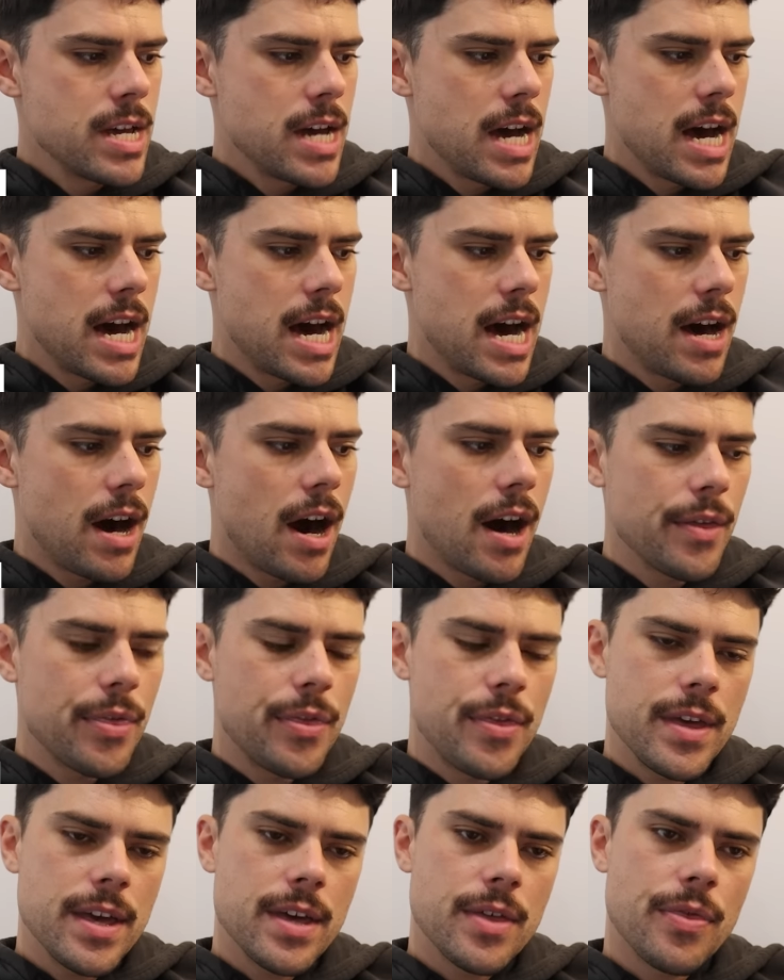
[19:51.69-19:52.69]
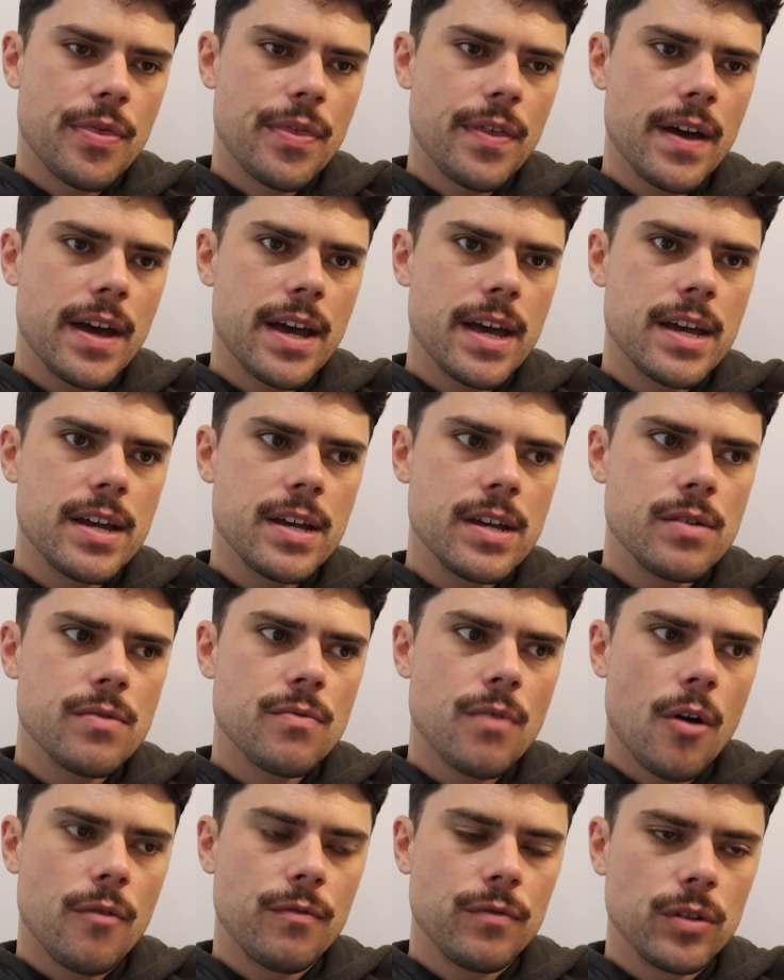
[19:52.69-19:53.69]
I think they
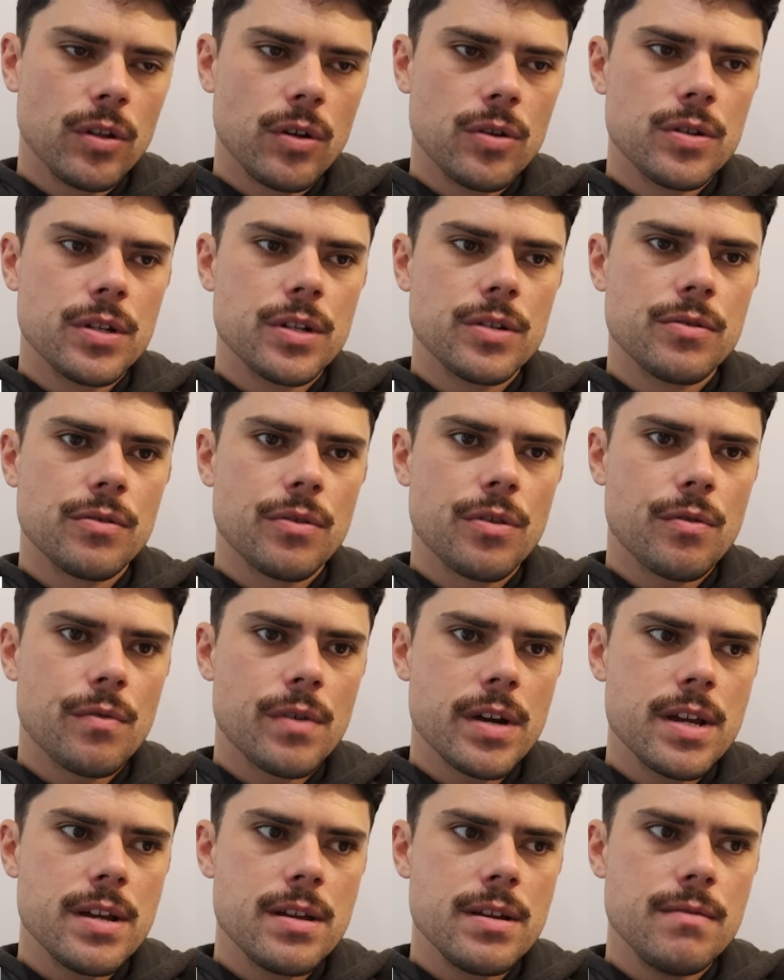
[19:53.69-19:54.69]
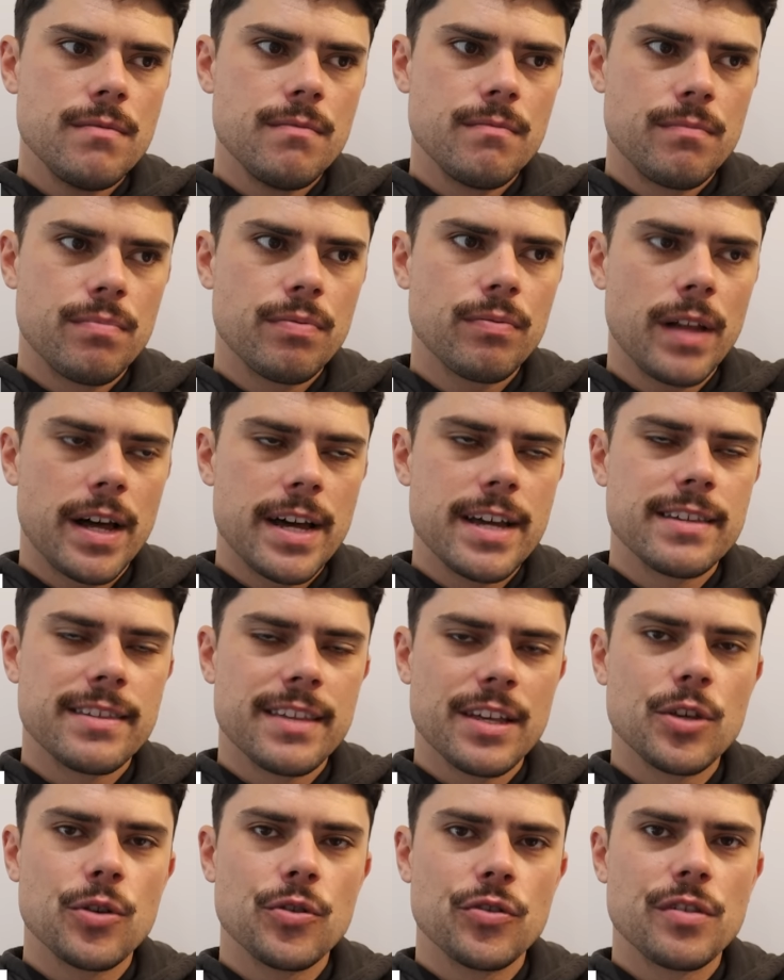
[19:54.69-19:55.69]
offloaded three players
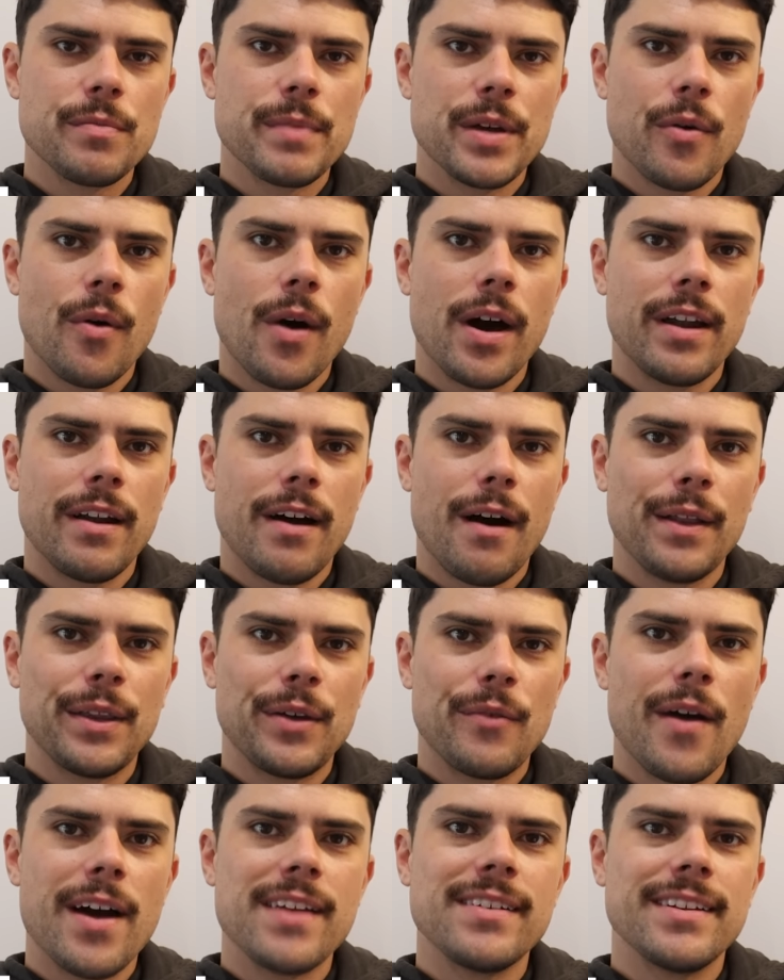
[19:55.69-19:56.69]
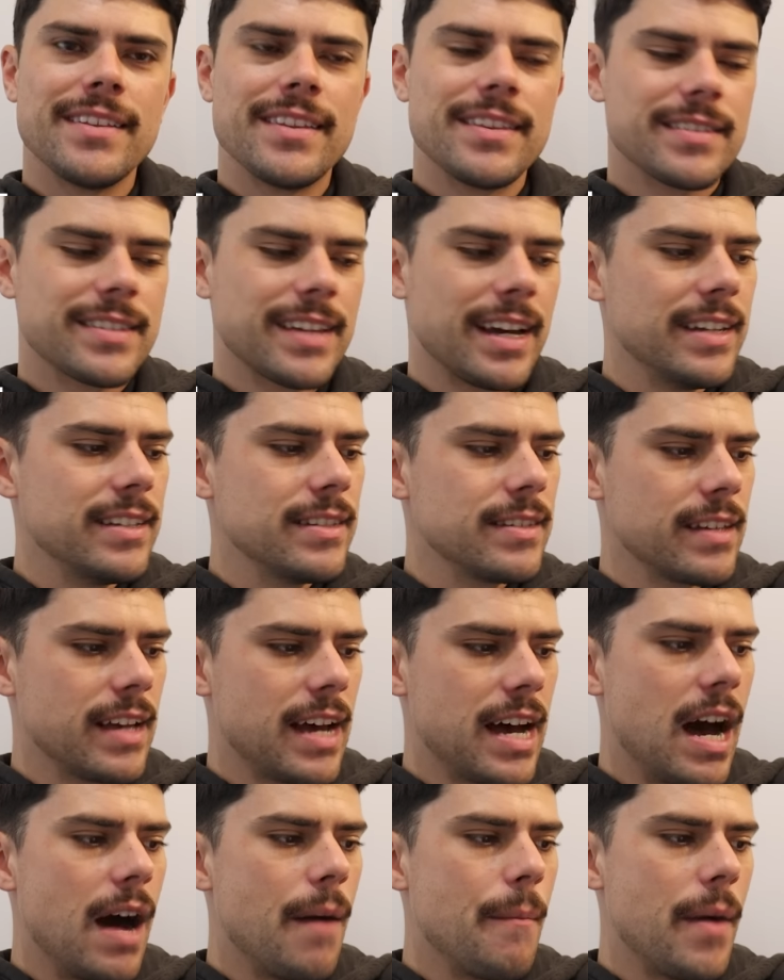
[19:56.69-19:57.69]
that used to be quite highly rated at the Saints.
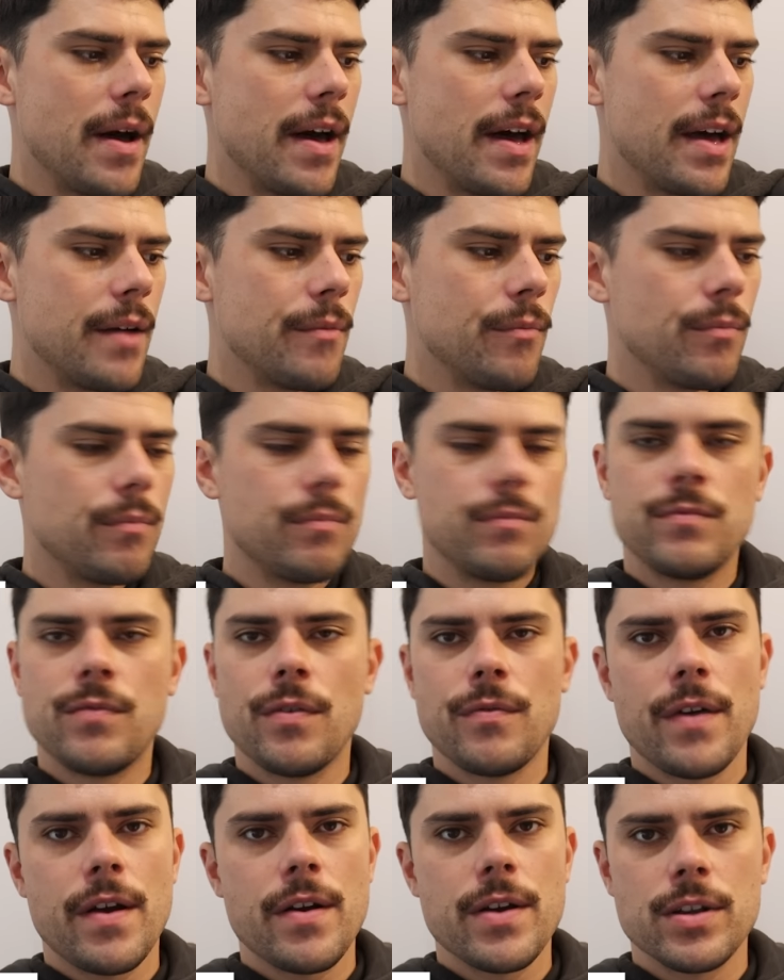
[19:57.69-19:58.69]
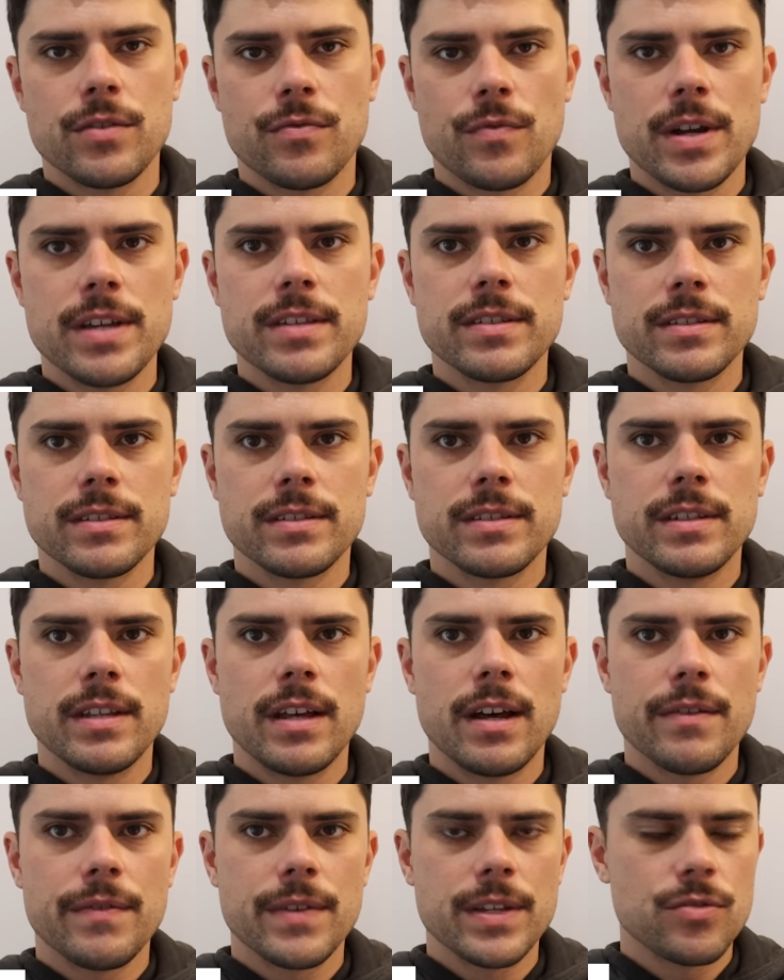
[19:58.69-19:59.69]
For various reasons,
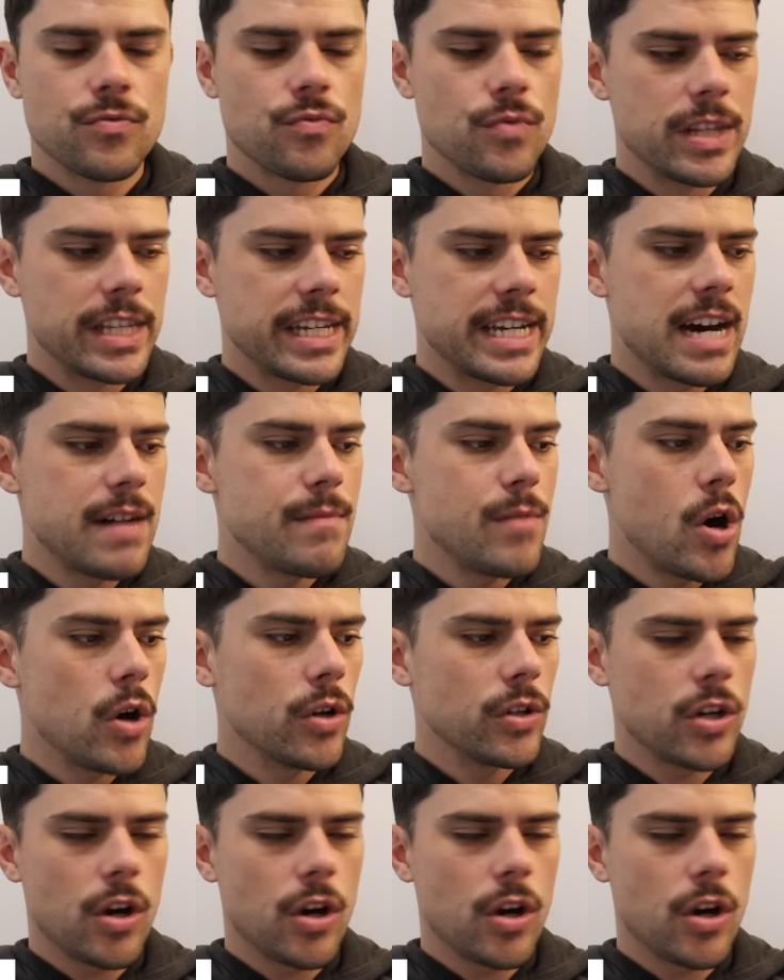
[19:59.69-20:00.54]
none of it's really come on.